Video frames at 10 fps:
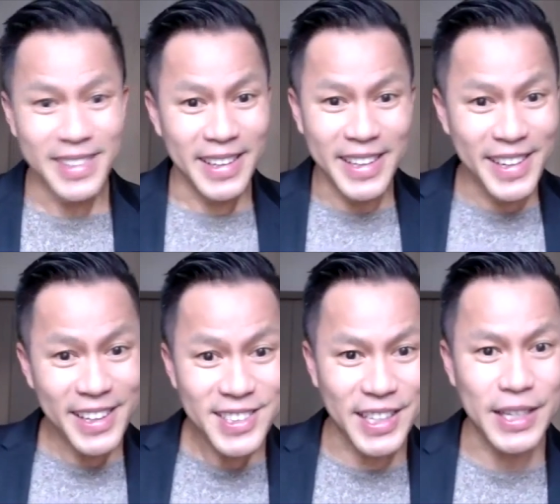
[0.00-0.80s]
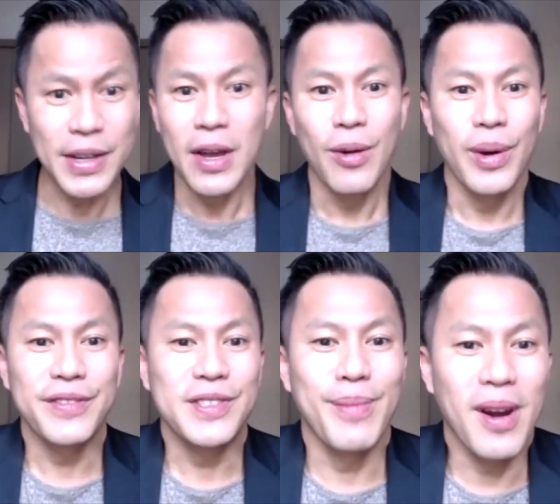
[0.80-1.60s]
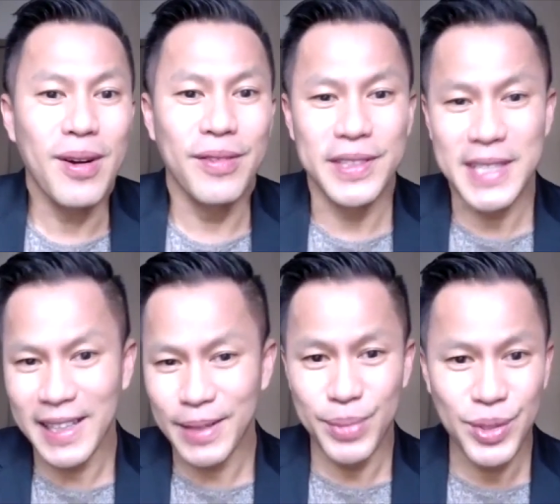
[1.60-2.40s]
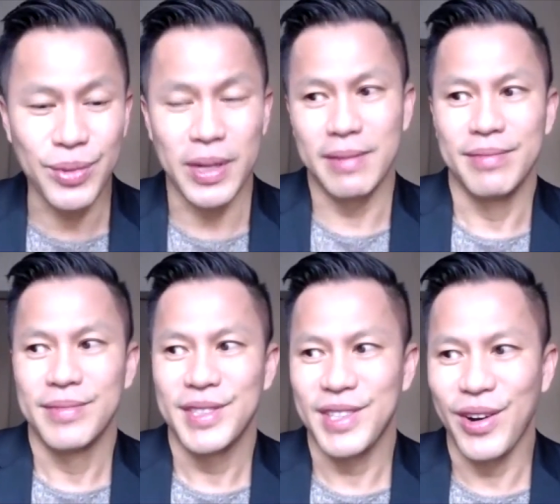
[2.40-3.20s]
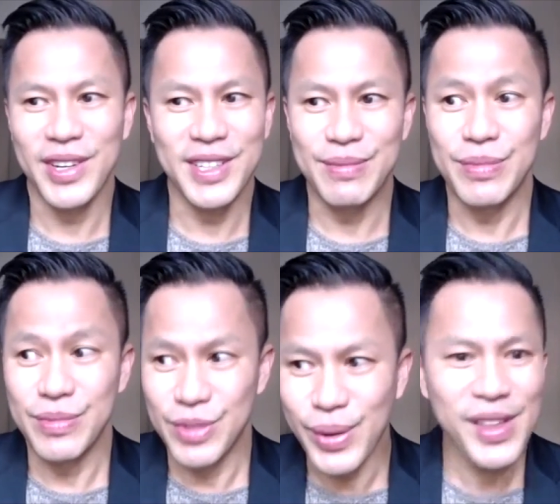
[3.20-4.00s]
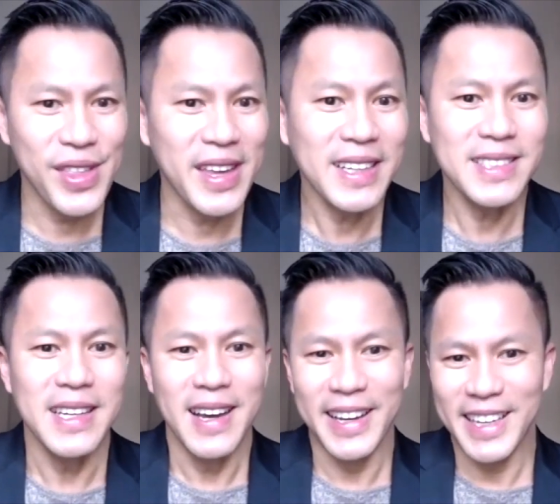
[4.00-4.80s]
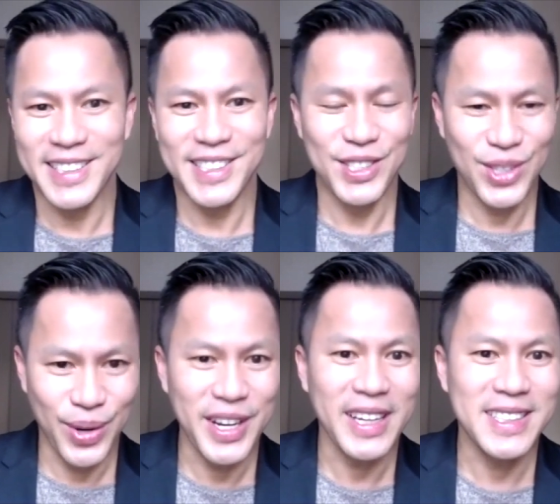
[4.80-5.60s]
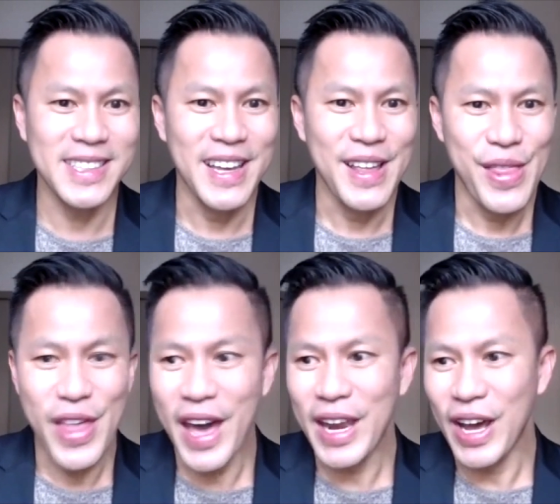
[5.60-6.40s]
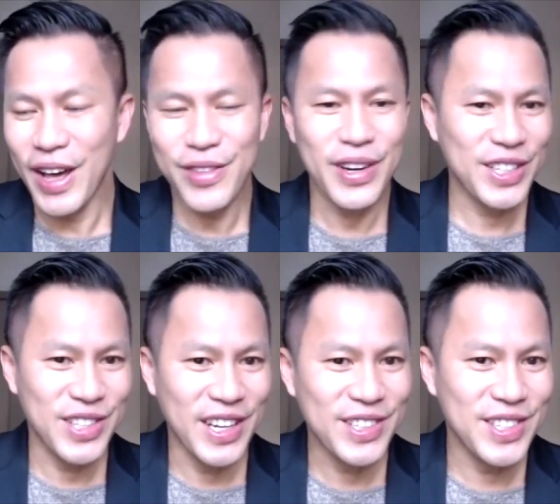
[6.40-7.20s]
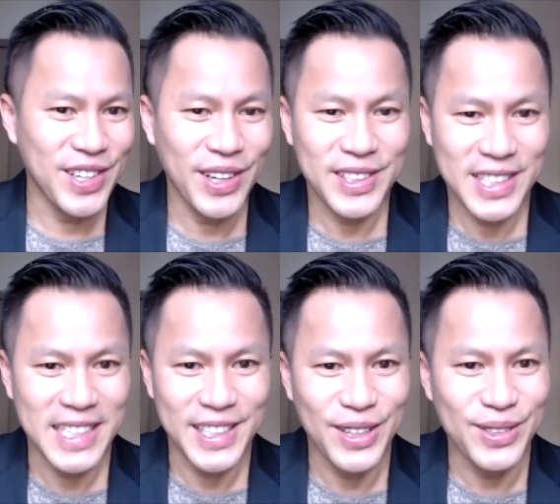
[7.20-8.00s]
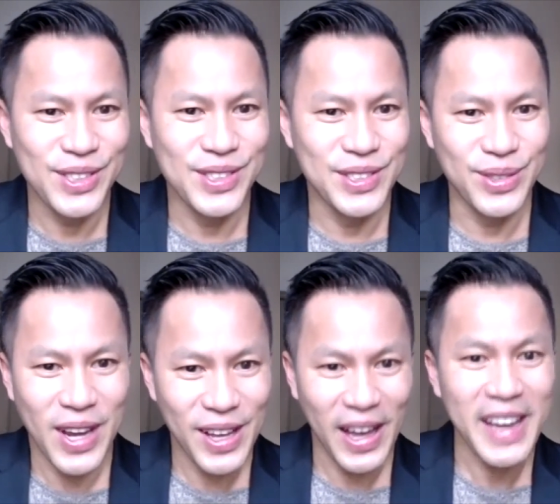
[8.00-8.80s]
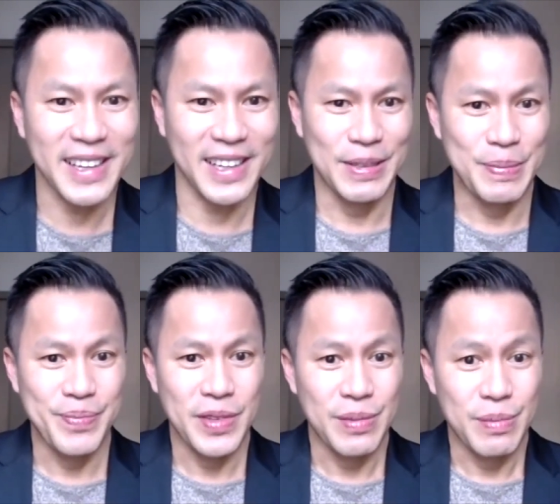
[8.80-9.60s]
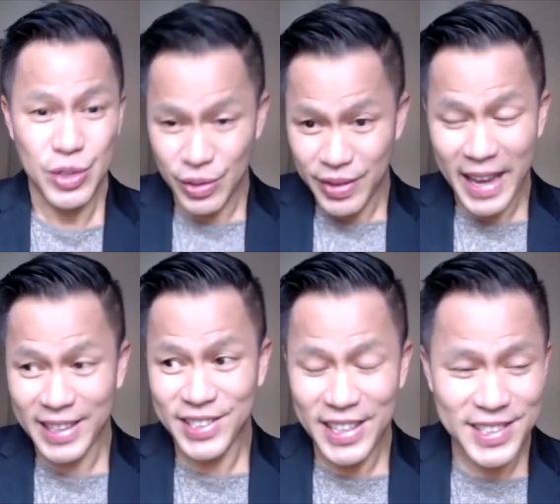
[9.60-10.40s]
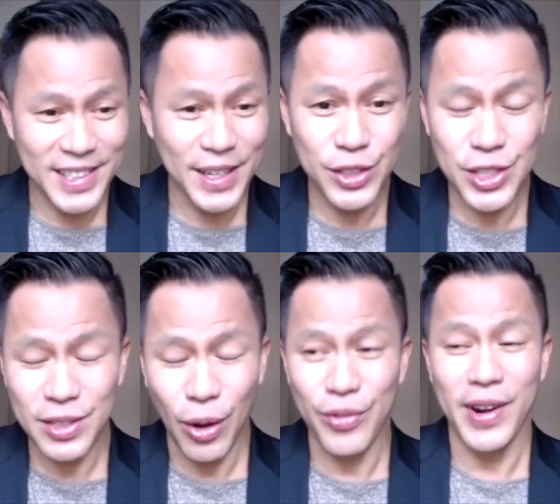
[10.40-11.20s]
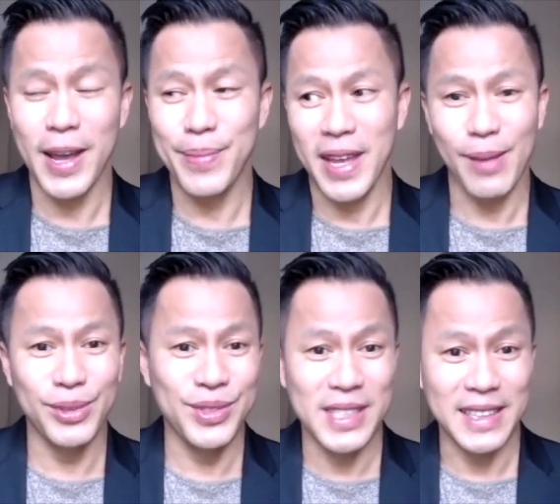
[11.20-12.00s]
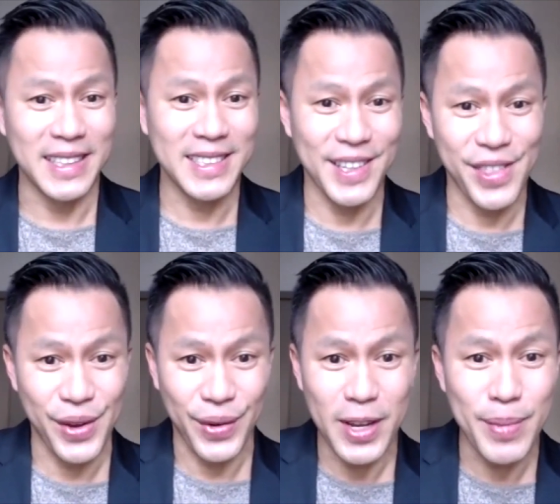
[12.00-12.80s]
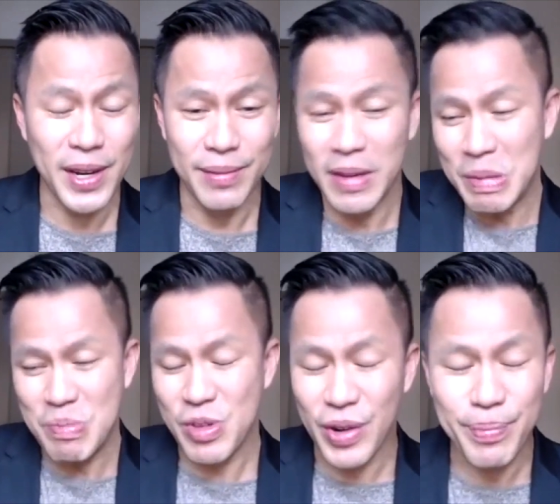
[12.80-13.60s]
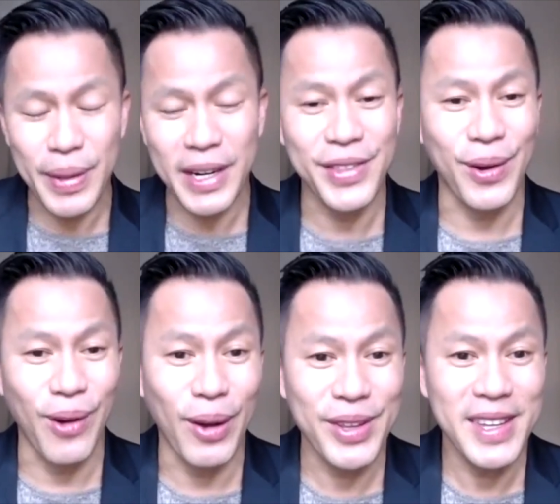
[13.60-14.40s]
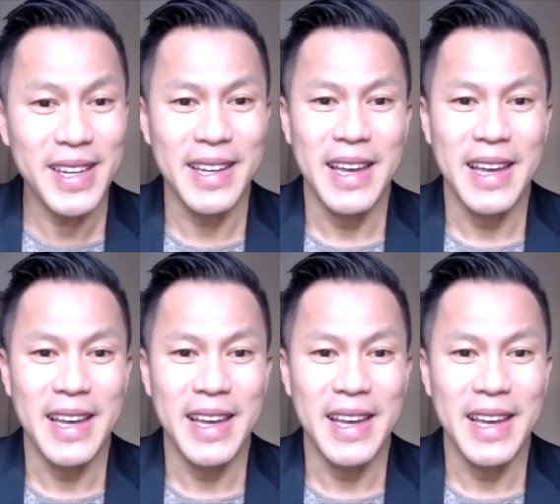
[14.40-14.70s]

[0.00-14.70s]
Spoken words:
in an instant. What if tomorrow Vitalik Buterin started doing things against his critics that other exchange CEOs do not like? Should that exchange CEO just overnight be able to delist Ethereum and be nothing wrong with it?